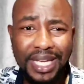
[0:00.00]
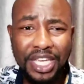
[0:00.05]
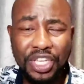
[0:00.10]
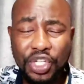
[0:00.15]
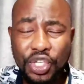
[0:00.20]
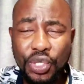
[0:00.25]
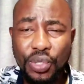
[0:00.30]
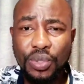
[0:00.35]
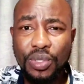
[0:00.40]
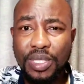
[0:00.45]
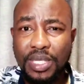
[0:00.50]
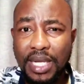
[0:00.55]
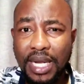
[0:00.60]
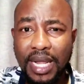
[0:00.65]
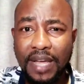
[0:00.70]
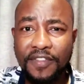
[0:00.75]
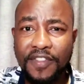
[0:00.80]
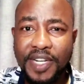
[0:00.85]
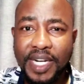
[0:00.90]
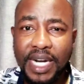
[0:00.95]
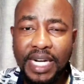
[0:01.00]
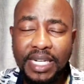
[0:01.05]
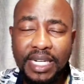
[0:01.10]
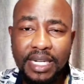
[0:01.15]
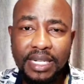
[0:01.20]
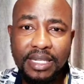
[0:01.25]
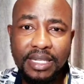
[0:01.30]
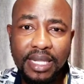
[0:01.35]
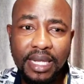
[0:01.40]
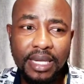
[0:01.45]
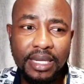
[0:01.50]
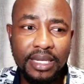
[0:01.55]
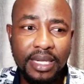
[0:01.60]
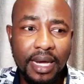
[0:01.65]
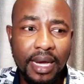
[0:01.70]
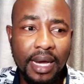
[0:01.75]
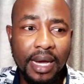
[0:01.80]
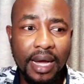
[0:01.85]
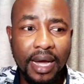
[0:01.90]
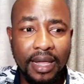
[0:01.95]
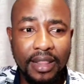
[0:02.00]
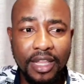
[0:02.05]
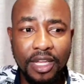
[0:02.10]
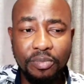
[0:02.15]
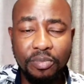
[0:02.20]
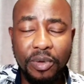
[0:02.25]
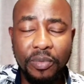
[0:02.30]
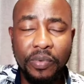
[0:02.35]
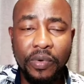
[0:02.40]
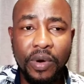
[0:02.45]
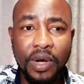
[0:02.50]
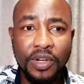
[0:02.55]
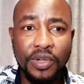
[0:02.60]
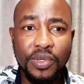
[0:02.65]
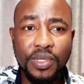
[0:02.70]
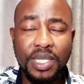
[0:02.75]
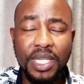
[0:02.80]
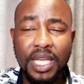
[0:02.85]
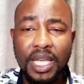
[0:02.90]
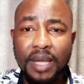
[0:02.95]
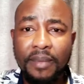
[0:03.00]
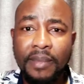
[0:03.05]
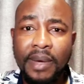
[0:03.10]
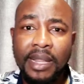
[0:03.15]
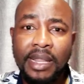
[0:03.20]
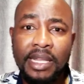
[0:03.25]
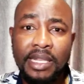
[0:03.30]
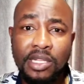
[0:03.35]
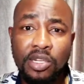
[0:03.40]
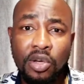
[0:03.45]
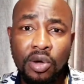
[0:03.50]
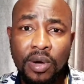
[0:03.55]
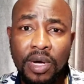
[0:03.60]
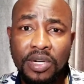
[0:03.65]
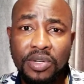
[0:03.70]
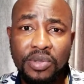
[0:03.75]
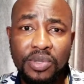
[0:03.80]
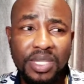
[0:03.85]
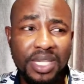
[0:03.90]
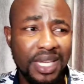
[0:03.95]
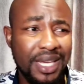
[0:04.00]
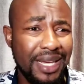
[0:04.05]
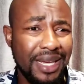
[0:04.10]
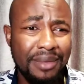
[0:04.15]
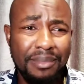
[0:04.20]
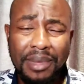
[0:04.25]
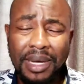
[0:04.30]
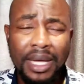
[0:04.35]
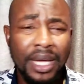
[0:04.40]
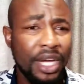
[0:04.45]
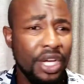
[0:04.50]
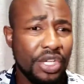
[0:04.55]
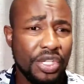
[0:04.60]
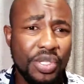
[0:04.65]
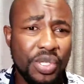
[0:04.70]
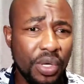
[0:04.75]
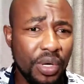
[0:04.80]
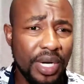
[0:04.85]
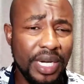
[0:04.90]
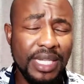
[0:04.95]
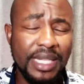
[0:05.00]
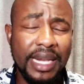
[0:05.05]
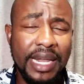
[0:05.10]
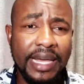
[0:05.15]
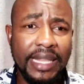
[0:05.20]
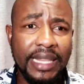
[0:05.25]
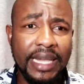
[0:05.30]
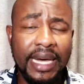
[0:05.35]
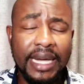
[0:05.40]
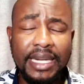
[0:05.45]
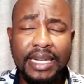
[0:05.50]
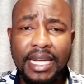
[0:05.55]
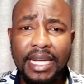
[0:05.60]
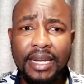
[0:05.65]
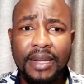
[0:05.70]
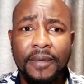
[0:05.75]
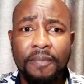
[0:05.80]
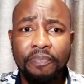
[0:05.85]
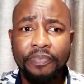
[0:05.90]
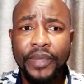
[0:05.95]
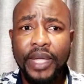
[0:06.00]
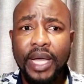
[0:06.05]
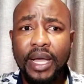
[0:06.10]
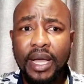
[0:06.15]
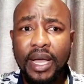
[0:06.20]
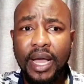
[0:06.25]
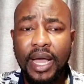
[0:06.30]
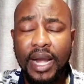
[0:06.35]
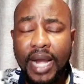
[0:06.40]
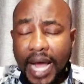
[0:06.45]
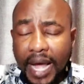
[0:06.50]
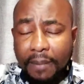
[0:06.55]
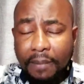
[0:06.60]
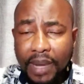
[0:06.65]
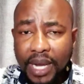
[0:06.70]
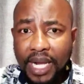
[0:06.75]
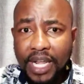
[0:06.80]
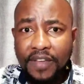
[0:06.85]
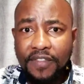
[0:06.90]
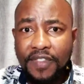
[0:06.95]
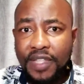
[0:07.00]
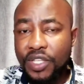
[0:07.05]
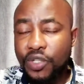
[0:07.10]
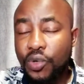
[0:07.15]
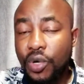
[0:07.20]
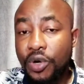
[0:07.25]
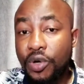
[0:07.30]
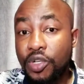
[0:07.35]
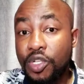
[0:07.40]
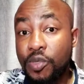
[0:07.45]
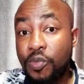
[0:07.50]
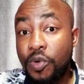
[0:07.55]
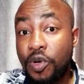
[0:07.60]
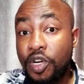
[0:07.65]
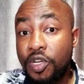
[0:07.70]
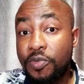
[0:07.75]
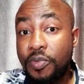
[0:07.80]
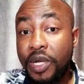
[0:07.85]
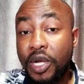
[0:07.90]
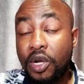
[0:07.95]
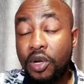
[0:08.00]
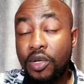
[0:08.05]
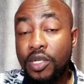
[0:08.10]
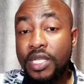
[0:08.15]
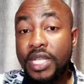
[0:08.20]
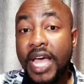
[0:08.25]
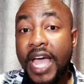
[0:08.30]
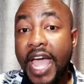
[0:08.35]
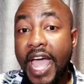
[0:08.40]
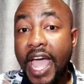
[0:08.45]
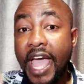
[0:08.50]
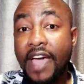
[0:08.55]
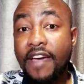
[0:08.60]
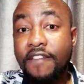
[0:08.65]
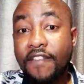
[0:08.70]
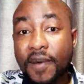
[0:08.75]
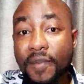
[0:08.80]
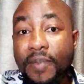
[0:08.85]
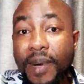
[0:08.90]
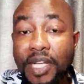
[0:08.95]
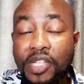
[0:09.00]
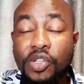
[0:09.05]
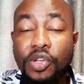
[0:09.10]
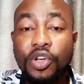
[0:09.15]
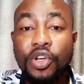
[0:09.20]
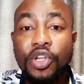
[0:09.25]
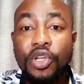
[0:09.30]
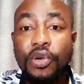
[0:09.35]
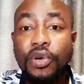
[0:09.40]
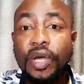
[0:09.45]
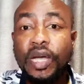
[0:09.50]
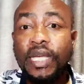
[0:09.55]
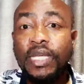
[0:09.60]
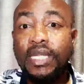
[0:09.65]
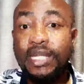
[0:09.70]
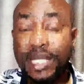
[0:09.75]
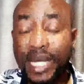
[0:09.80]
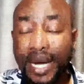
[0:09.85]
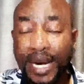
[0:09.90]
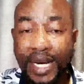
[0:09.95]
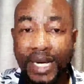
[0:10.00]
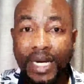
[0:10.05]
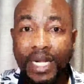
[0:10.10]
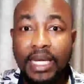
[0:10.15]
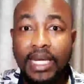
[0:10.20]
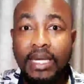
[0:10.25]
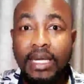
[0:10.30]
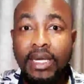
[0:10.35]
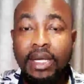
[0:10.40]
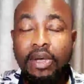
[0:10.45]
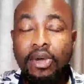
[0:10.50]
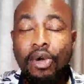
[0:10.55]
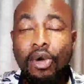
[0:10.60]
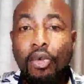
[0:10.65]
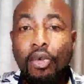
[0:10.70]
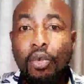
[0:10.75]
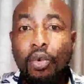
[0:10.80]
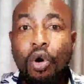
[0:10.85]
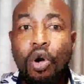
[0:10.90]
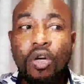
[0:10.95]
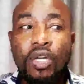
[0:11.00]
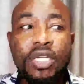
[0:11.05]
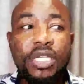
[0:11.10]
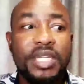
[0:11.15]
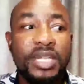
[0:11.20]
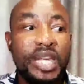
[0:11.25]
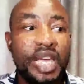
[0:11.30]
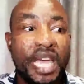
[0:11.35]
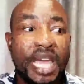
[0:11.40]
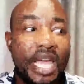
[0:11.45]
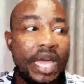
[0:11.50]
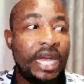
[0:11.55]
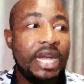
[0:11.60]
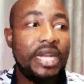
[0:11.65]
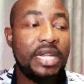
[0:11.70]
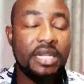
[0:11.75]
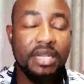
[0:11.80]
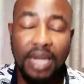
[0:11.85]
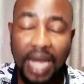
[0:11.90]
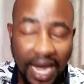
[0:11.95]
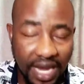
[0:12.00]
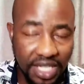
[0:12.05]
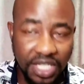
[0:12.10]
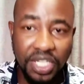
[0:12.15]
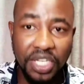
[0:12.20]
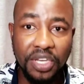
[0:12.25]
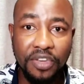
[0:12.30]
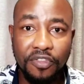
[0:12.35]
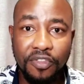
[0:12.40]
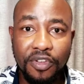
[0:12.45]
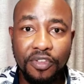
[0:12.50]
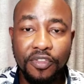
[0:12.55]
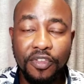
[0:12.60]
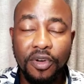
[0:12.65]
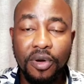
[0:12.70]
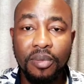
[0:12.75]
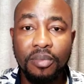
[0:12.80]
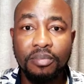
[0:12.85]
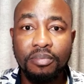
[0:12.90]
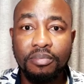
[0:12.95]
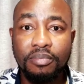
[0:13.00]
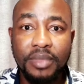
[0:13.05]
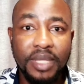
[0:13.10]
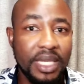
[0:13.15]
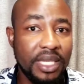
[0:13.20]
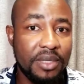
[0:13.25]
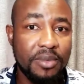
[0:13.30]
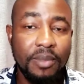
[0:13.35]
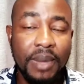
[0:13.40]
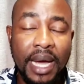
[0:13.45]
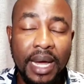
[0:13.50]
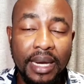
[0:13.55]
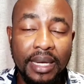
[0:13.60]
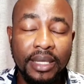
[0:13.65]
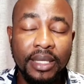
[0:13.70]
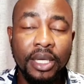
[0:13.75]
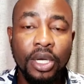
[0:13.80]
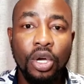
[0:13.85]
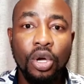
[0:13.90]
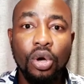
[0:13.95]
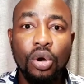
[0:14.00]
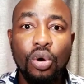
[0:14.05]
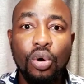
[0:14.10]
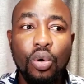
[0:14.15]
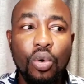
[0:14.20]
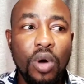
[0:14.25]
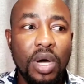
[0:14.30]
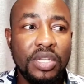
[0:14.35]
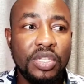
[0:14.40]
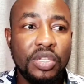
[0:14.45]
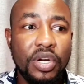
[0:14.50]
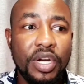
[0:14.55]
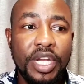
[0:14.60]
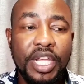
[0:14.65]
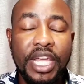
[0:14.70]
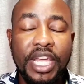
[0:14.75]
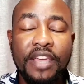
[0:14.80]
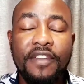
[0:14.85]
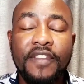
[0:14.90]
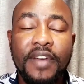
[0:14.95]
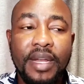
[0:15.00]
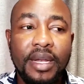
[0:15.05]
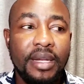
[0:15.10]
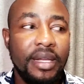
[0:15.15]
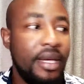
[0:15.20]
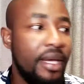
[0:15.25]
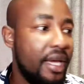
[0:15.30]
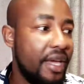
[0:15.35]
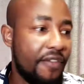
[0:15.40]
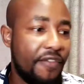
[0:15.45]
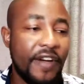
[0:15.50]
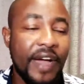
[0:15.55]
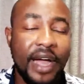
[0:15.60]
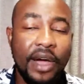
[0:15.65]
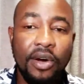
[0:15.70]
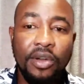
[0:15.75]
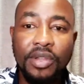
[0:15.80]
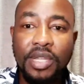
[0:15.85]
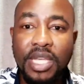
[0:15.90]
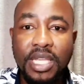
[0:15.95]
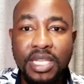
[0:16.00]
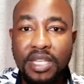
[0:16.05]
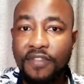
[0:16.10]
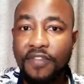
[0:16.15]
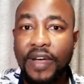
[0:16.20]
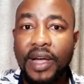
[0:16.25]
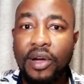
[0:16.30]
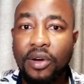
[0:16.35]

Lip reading: issues left, right, and center. Other people want to see him, others don't want to see him. Stories like that. And I believe this one was brought because every person knew exactly what he had achieved from this man who was already given, if I own this,